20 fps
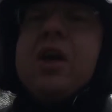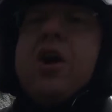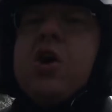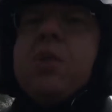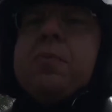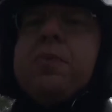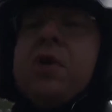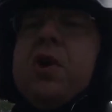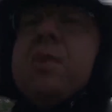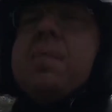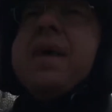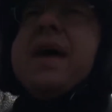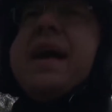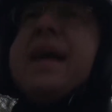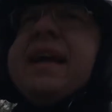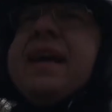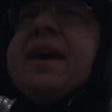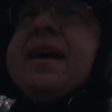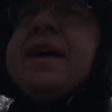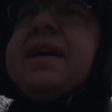GoPro
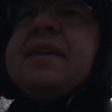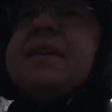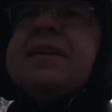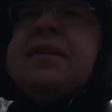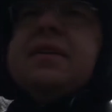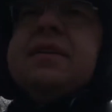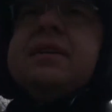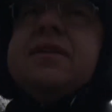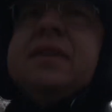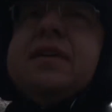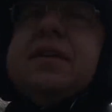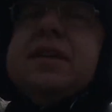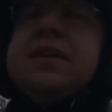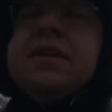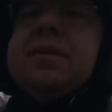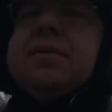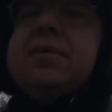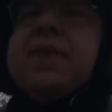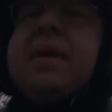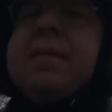back on.
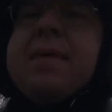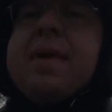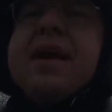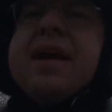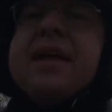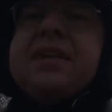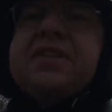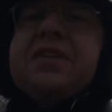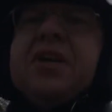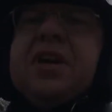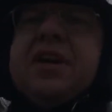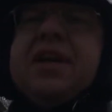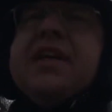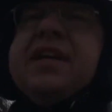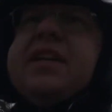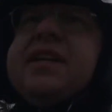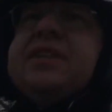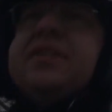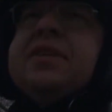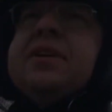Maybe I can start
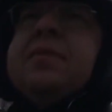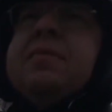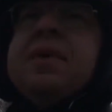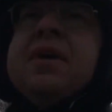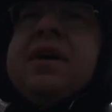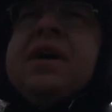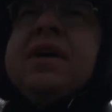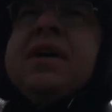getting some